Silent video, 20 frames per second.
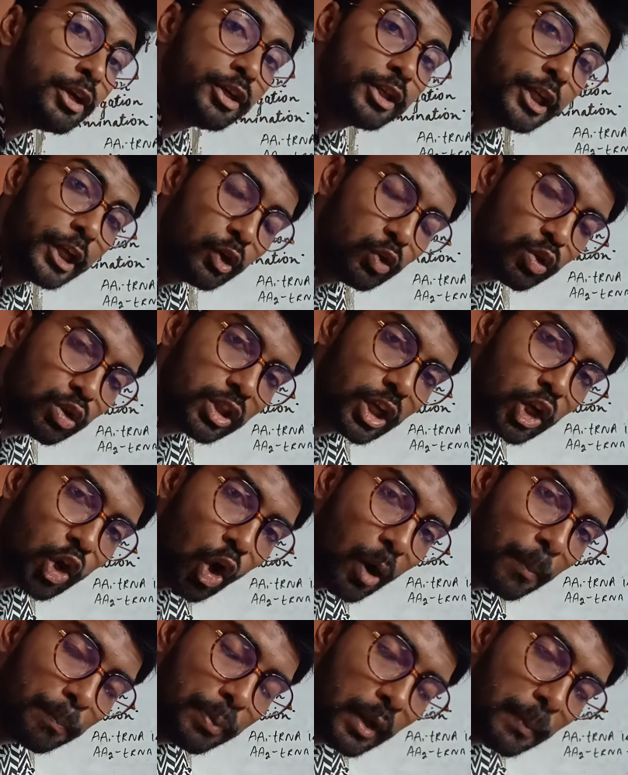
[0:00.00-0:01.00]
Due to the
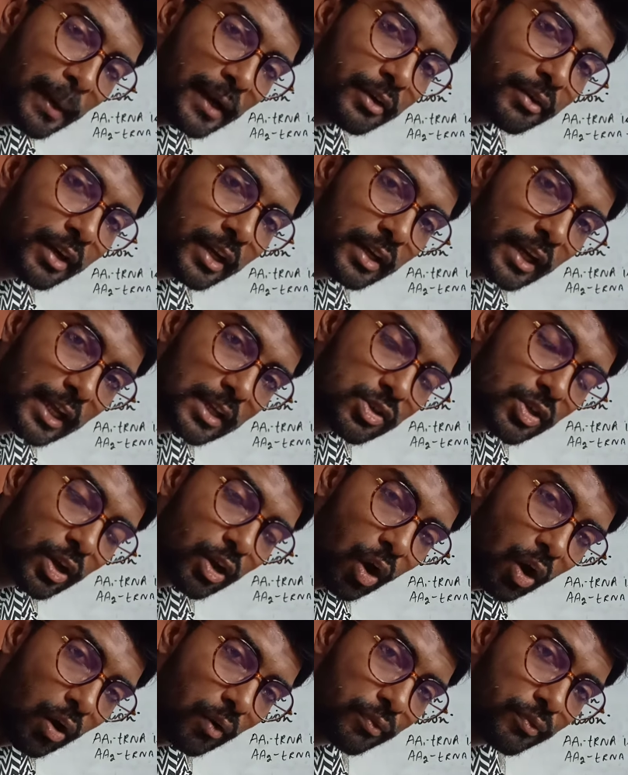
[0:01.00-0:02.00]
complementary nature
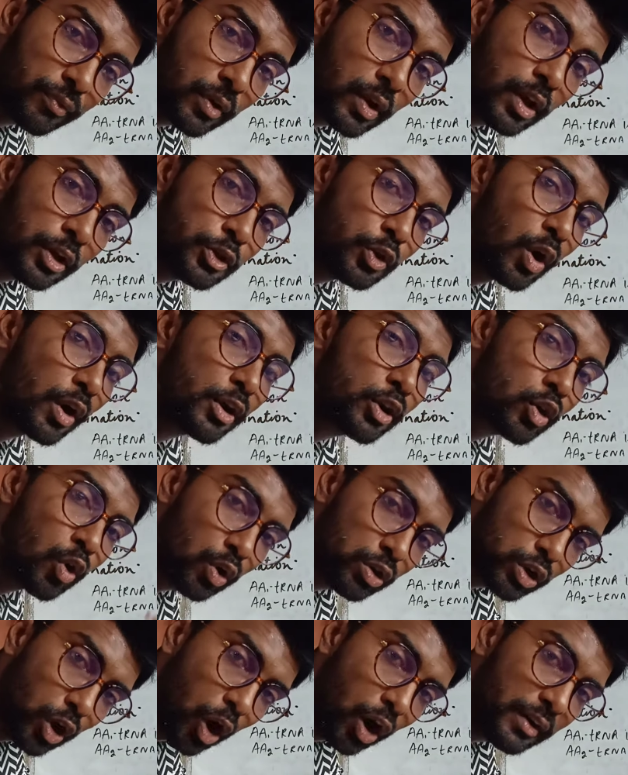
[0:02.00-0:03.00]
of your
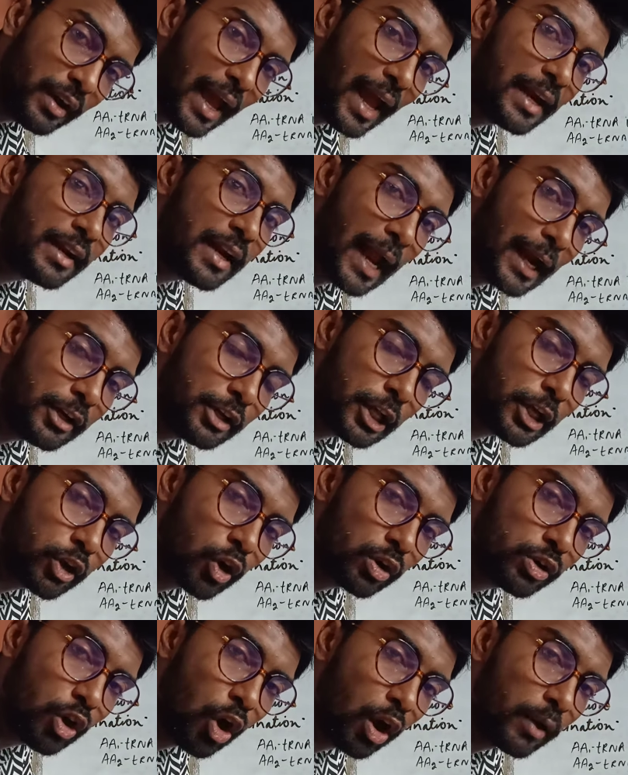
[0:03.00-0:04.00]
codon and
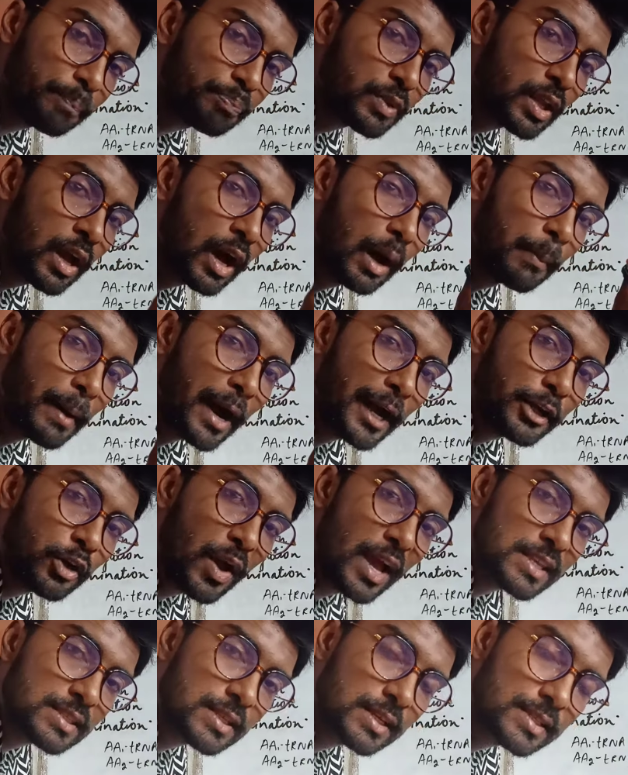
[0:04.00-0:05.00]
anticodon, amino
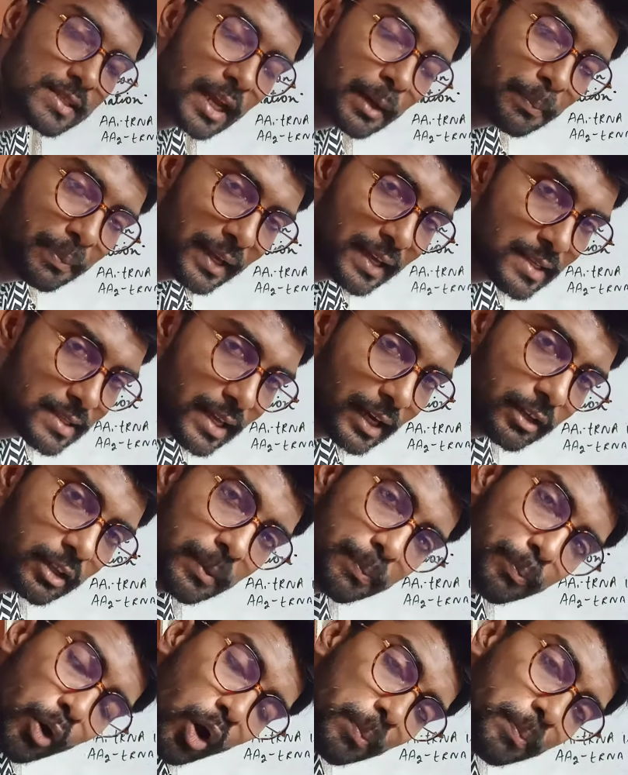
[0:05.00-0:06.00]
acids are placed at
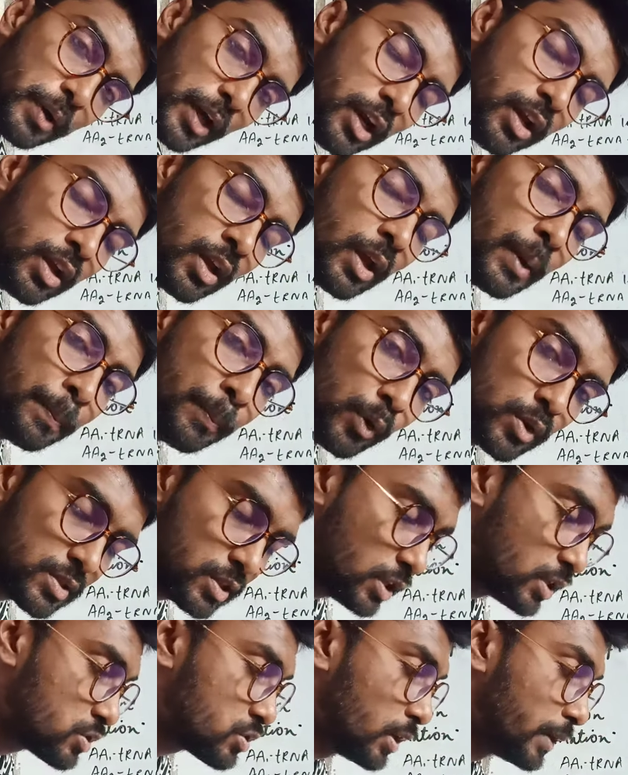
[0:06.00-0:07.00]
the proper
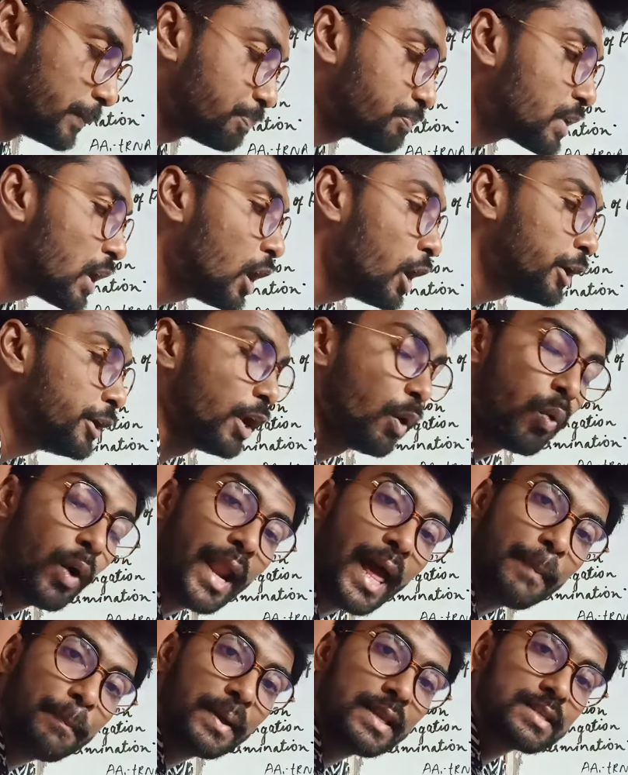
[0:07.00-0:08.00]
position. Now
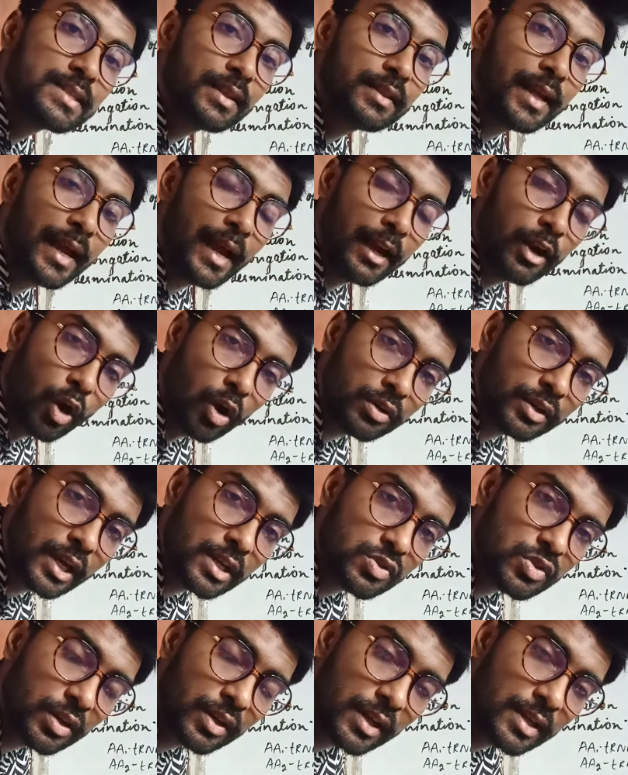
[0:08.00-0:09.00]
what happens in the
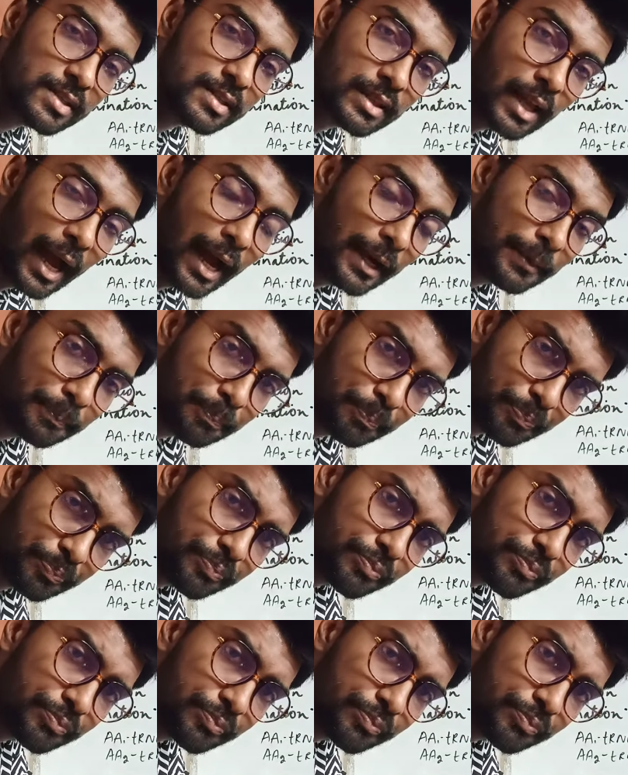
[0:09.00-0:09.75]
elongation is that